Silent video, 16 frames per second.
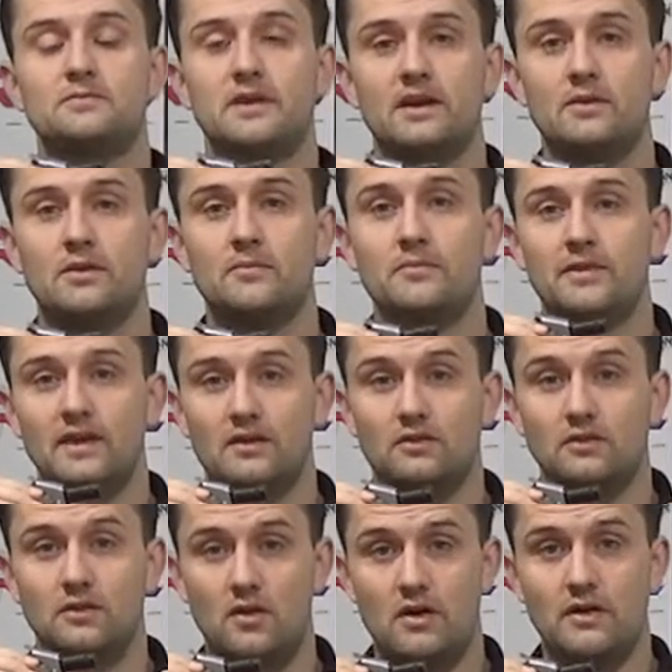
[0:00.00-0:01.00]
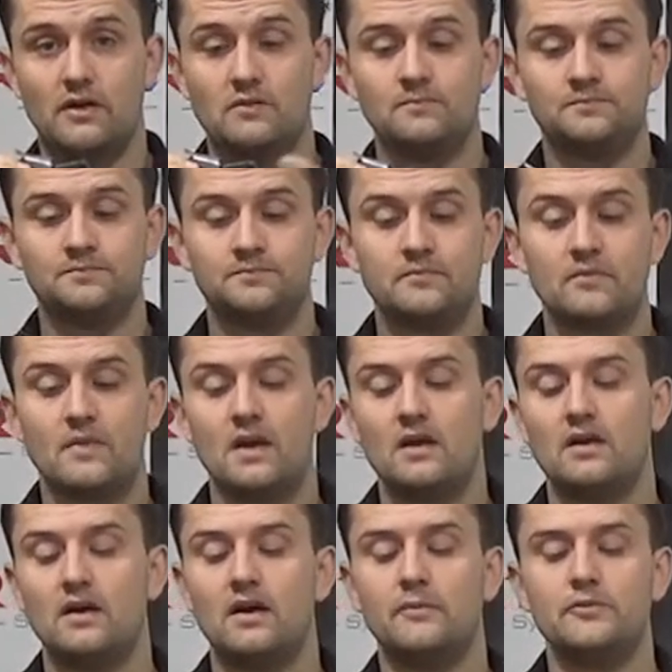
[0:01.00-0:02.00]
make them that are longer.
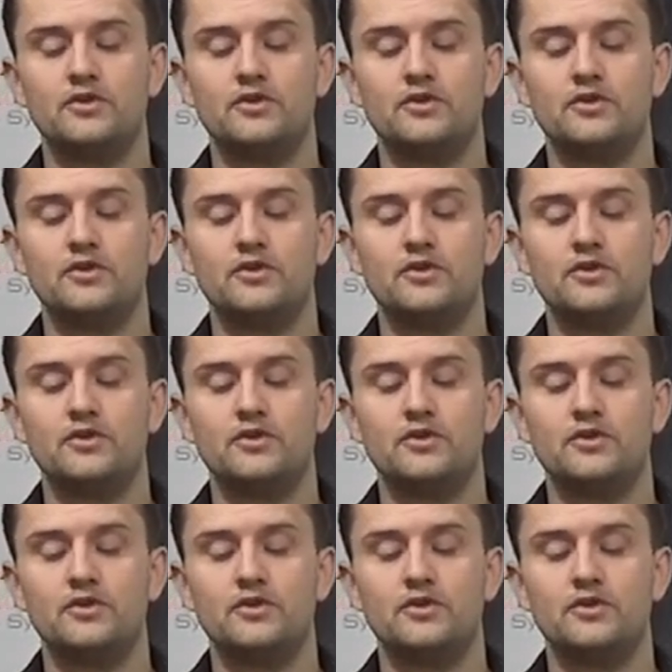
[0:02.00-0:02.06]
Um,